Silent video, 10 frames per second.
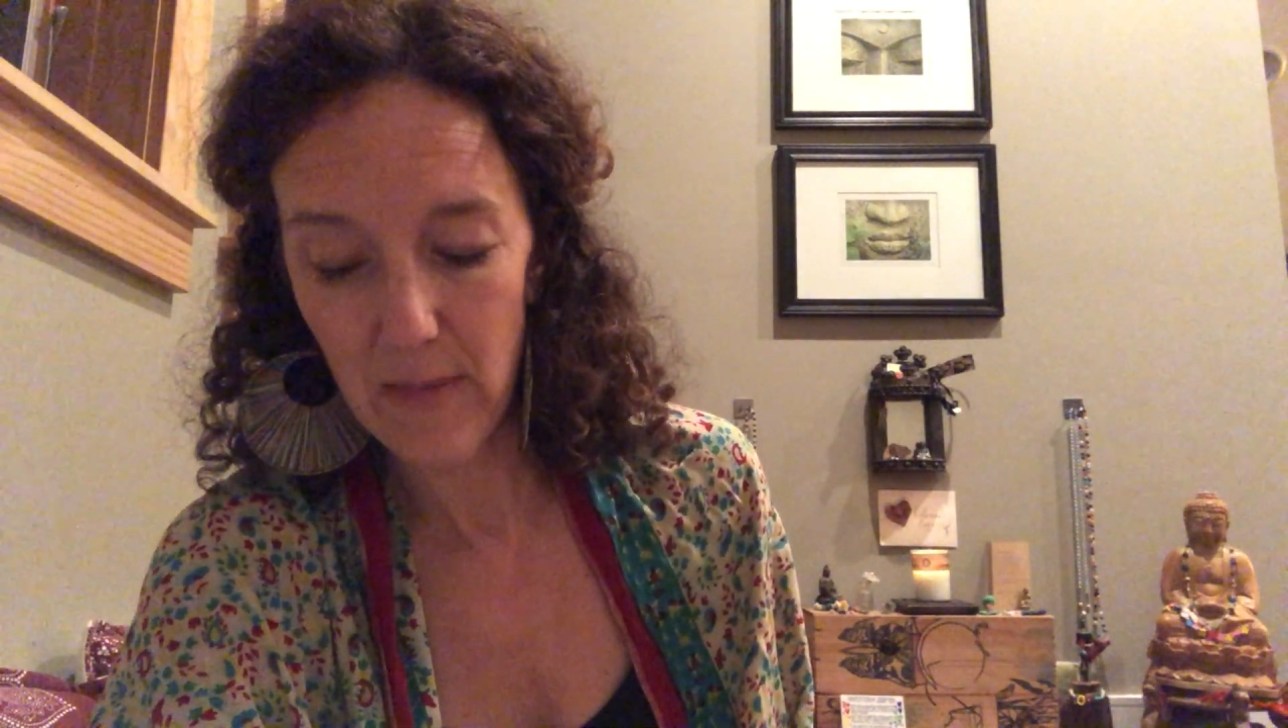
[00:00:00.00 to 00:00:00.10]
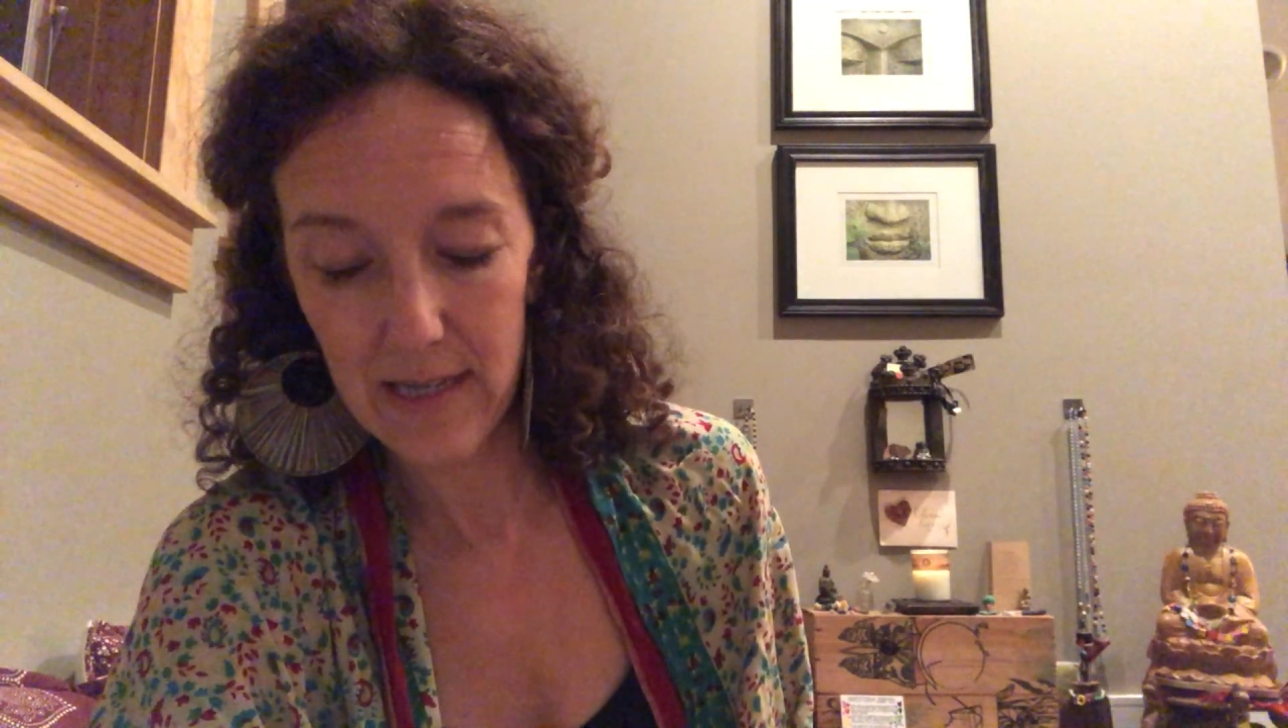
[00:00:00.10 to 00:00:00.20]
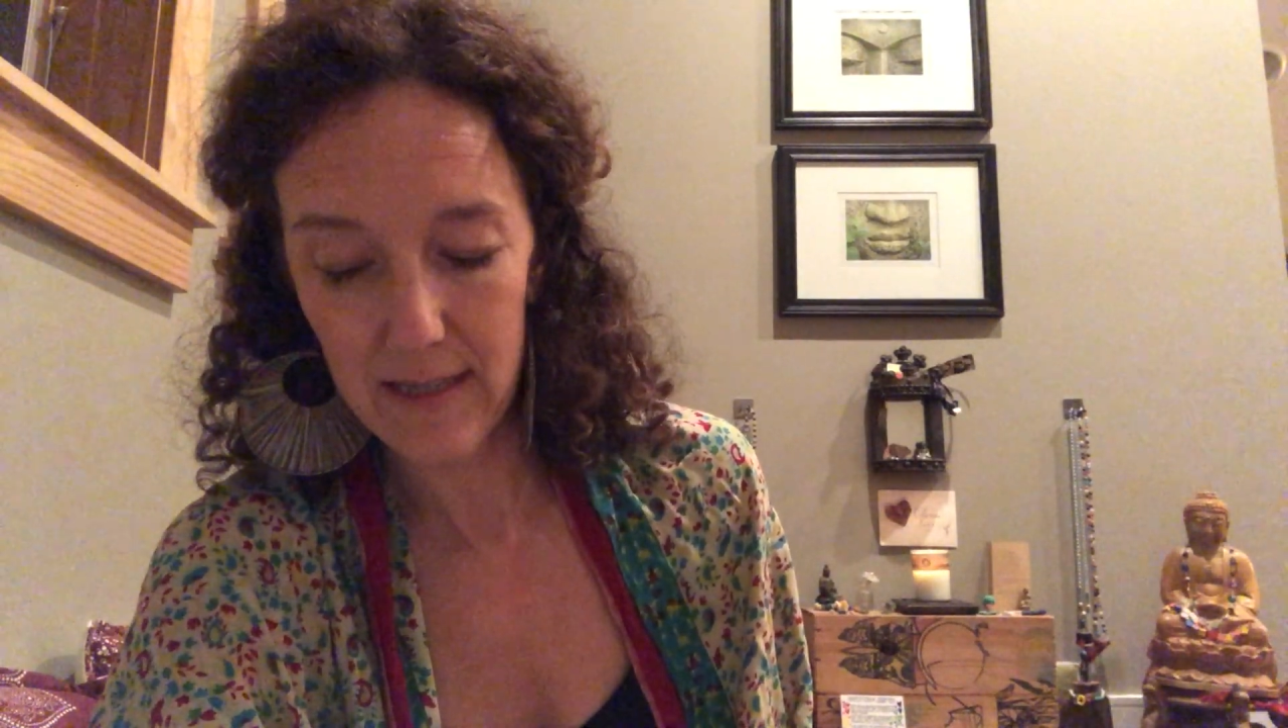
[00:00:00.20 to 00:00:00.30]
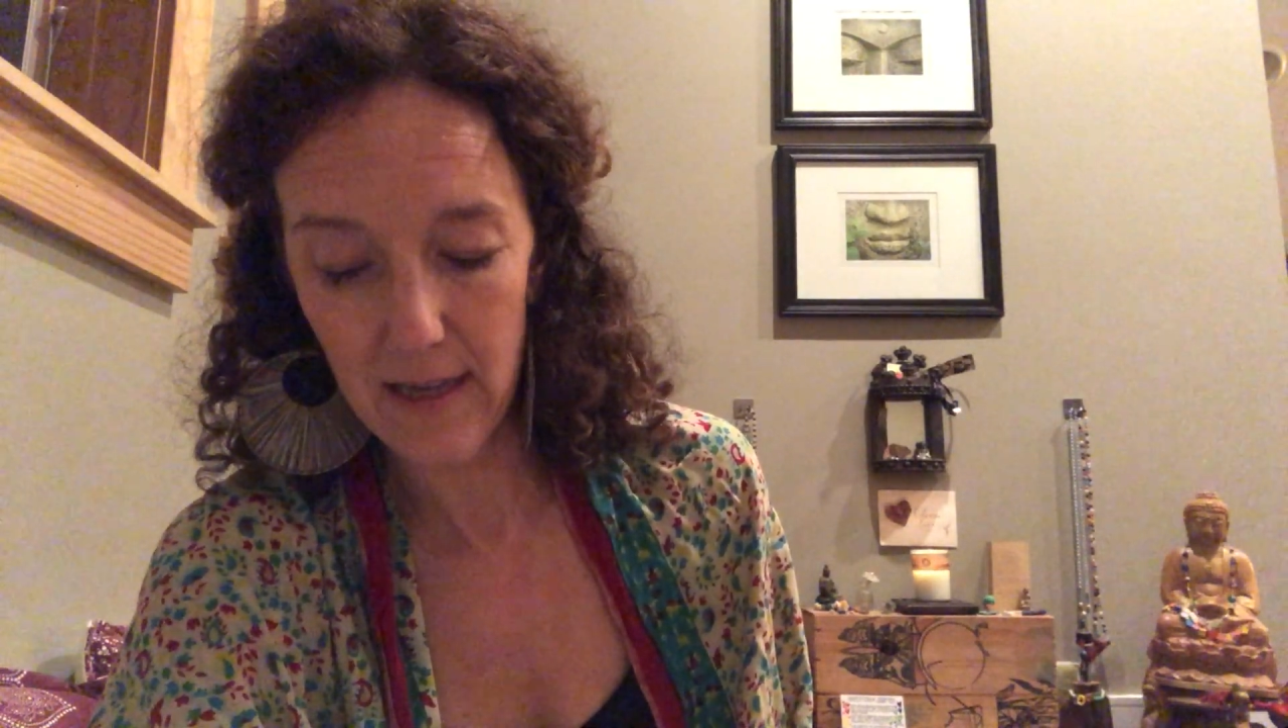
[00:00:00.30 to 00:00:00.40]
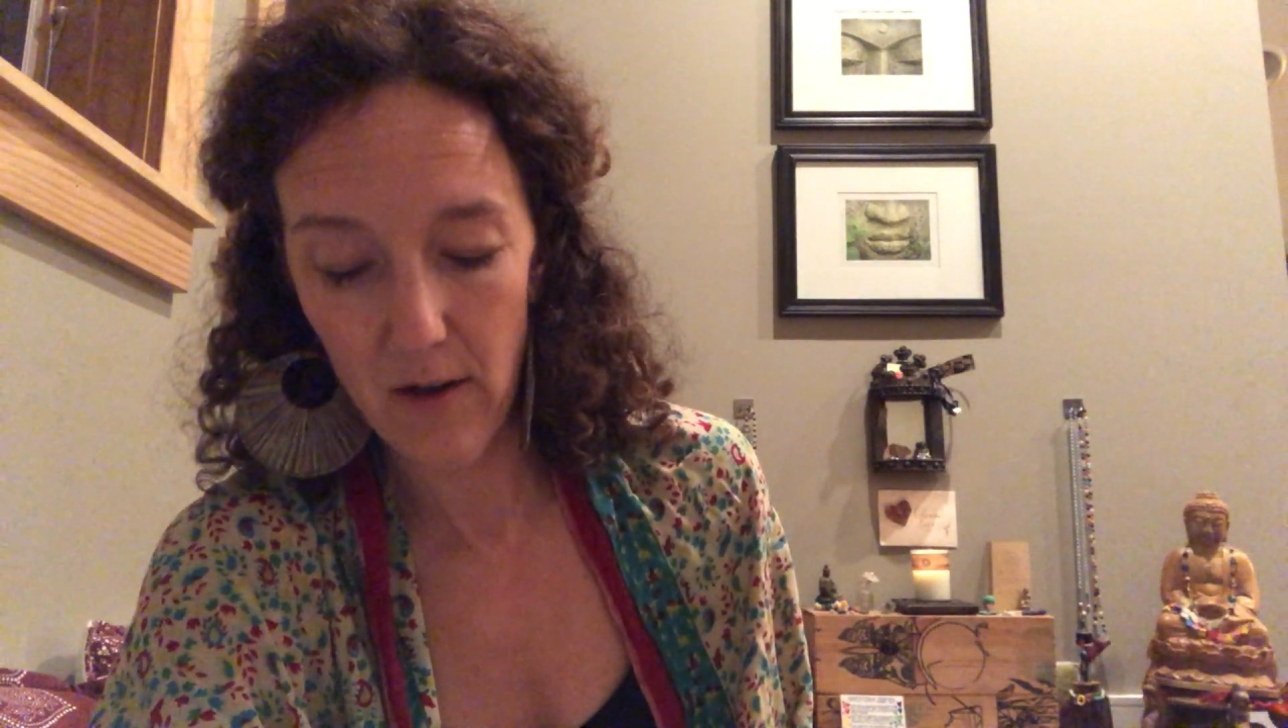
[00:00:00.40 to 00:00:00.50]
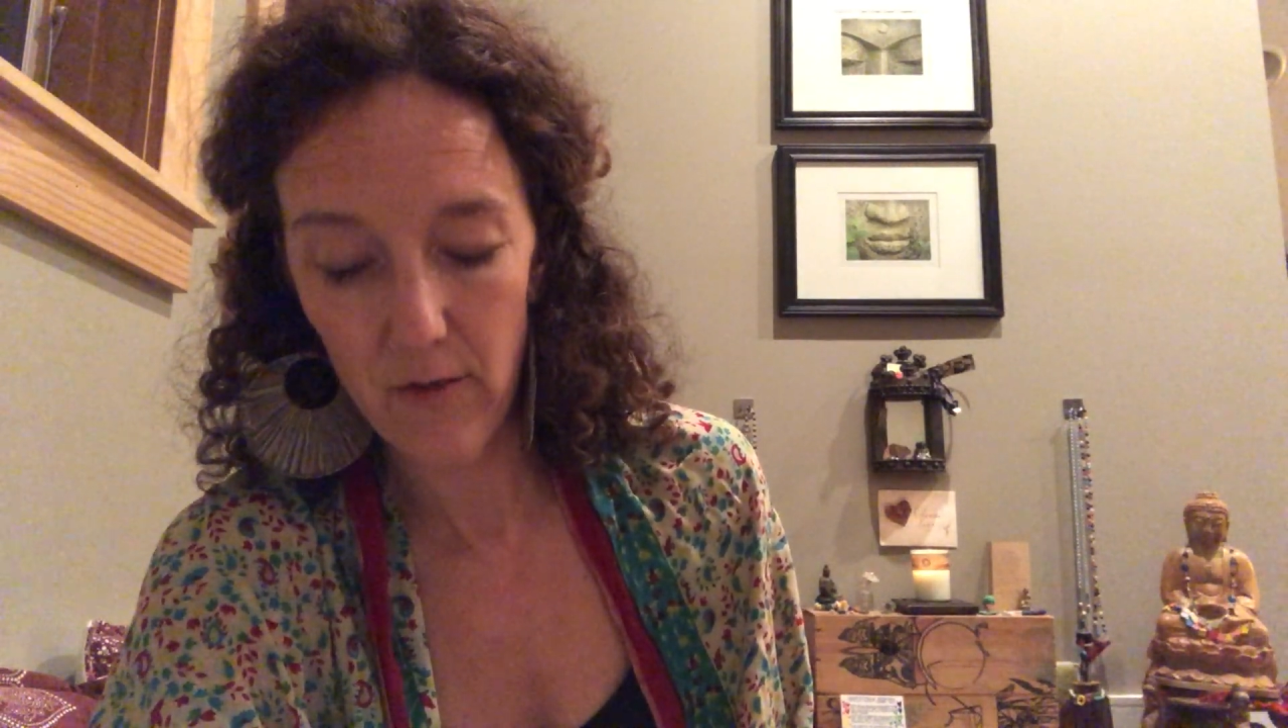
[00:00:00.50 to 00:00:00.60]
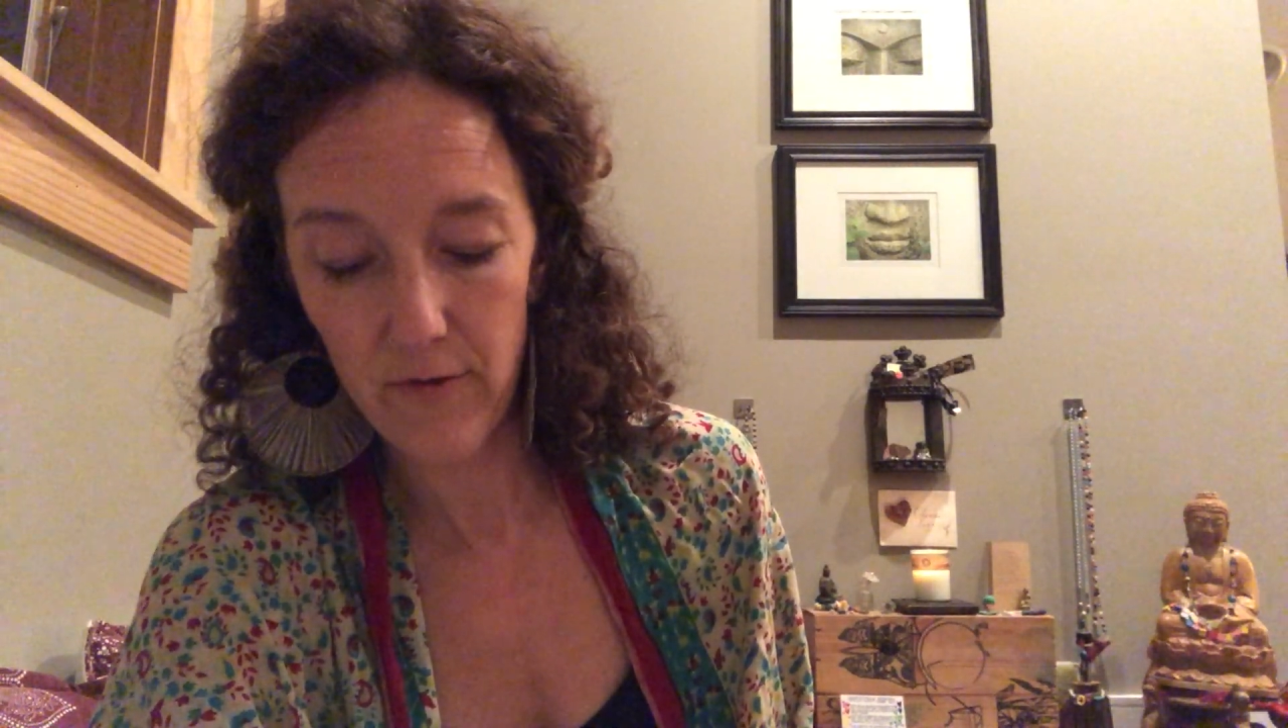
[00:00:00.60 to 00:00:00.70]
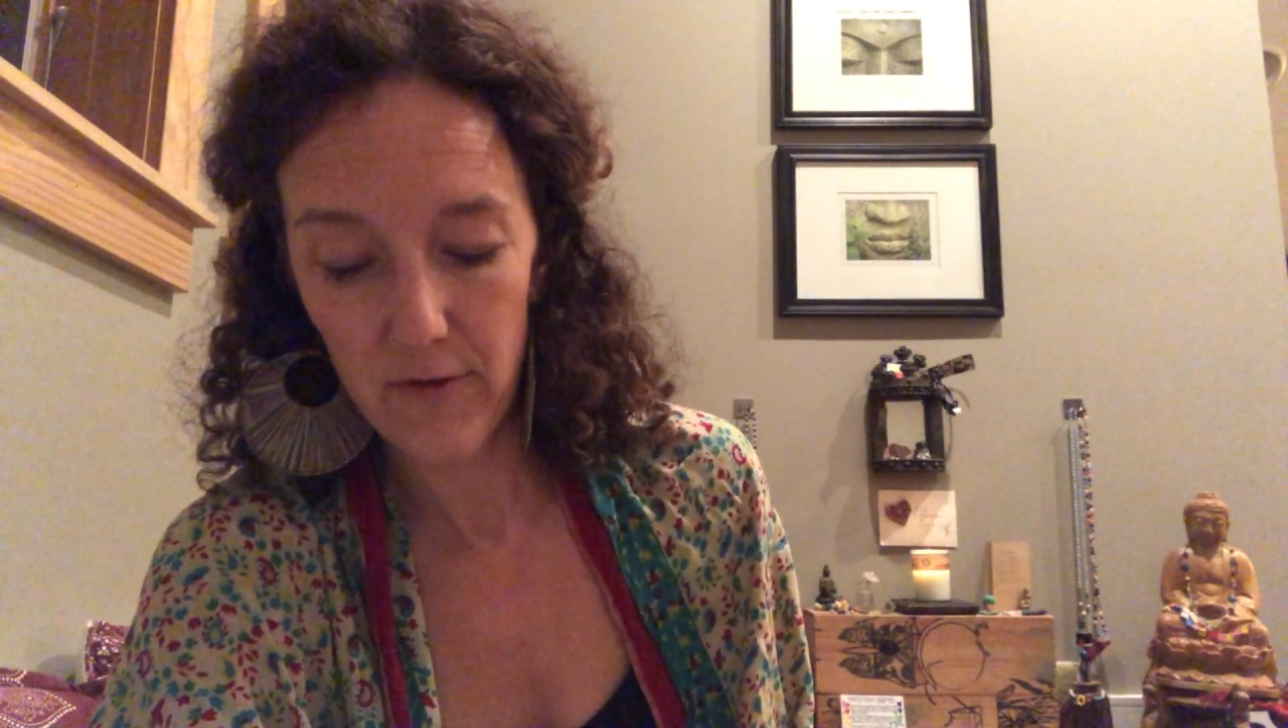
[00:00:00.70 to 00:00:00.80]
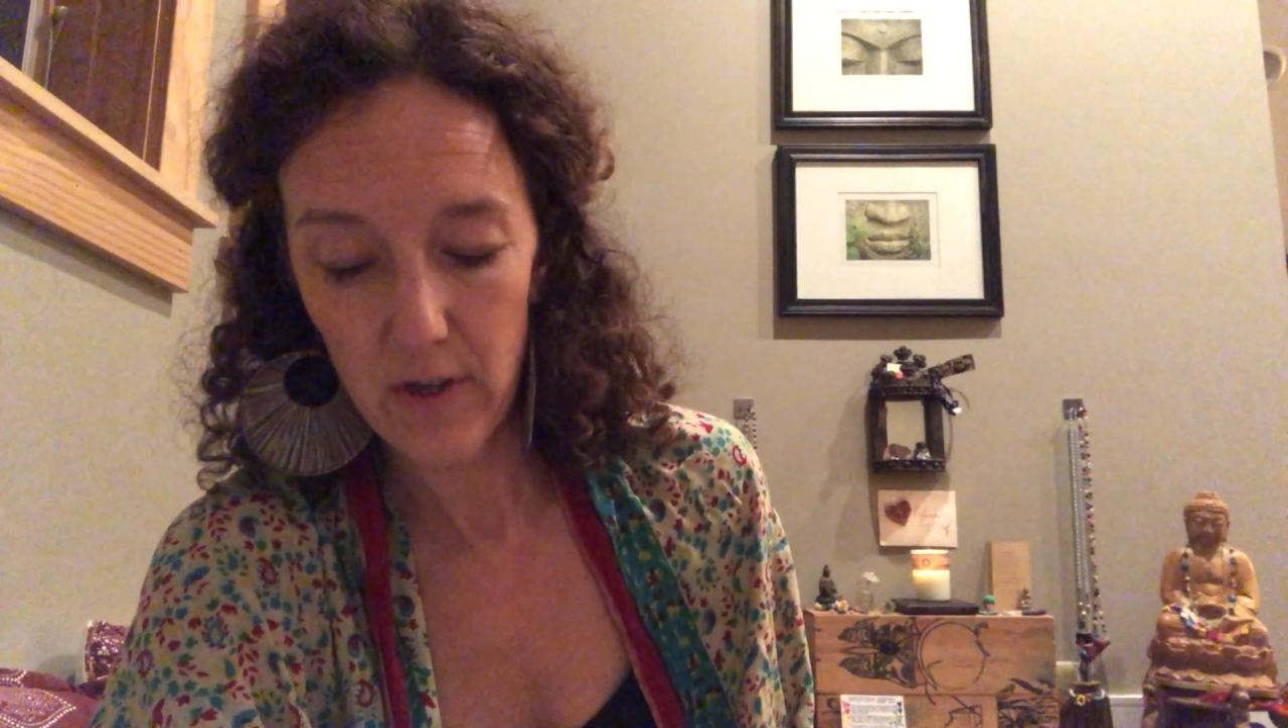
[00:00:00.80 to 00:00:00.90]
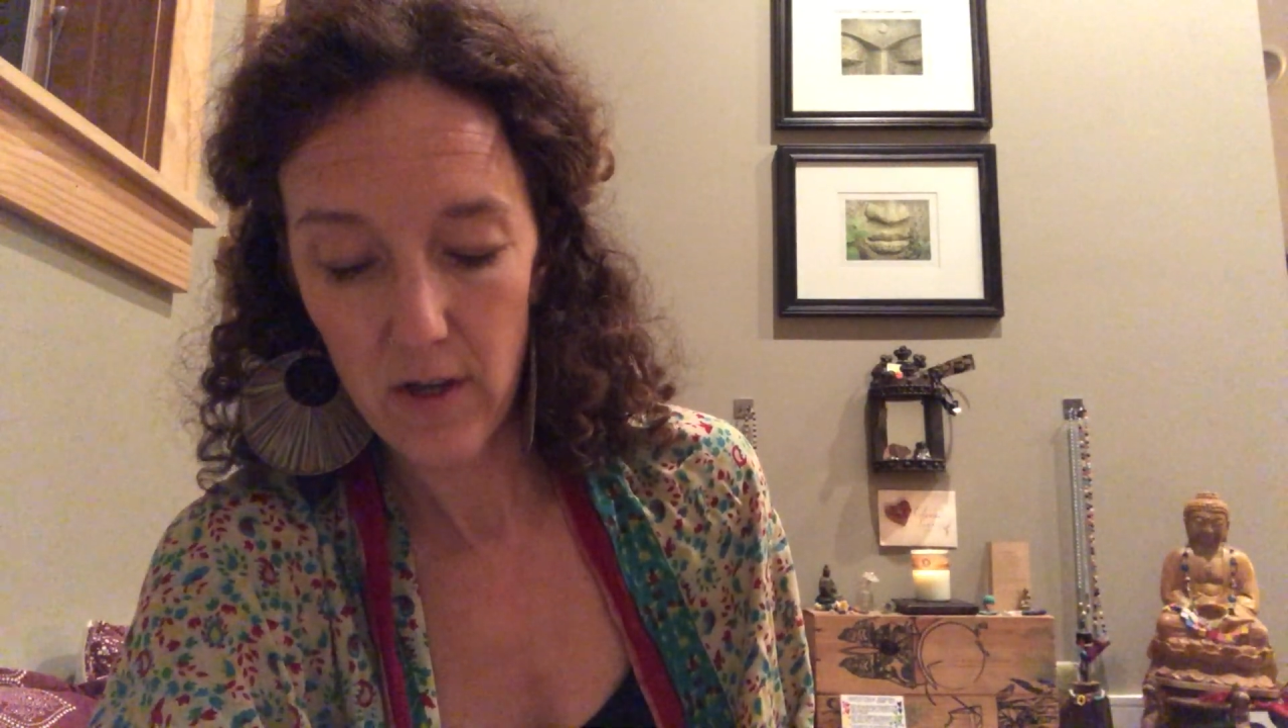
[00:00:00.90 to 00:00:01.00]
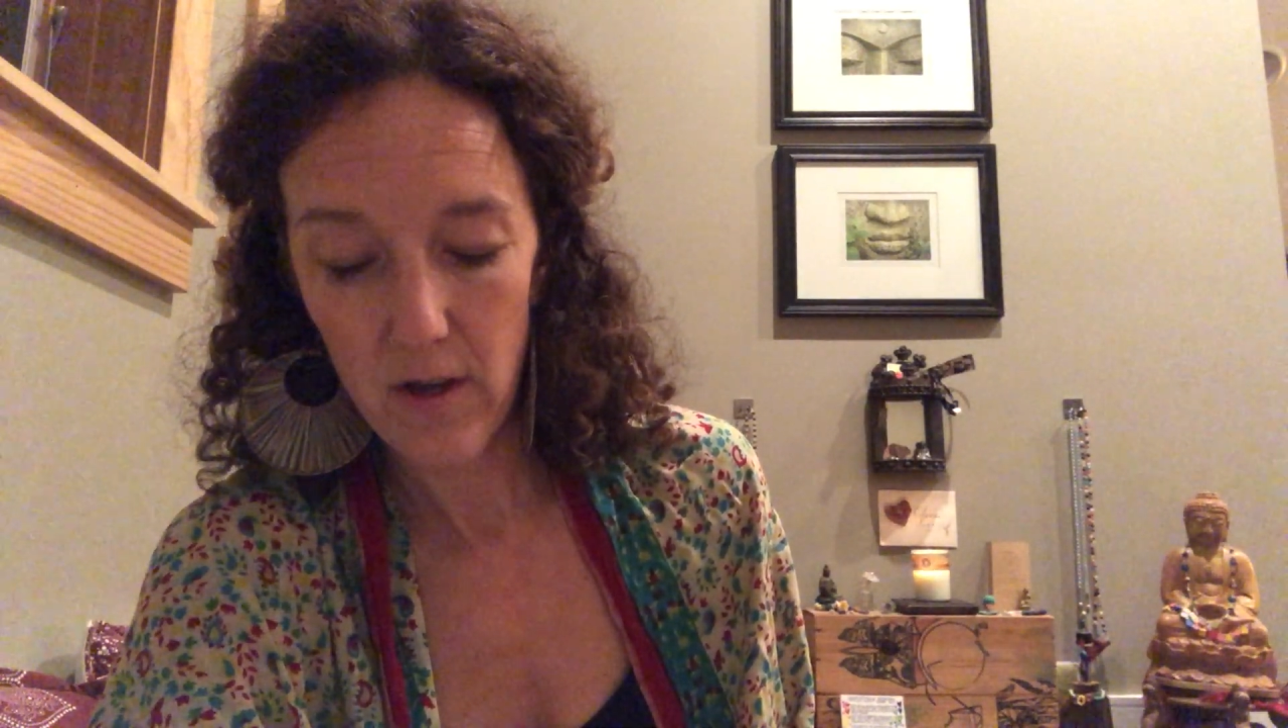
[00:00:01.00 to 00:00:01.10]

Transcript: myself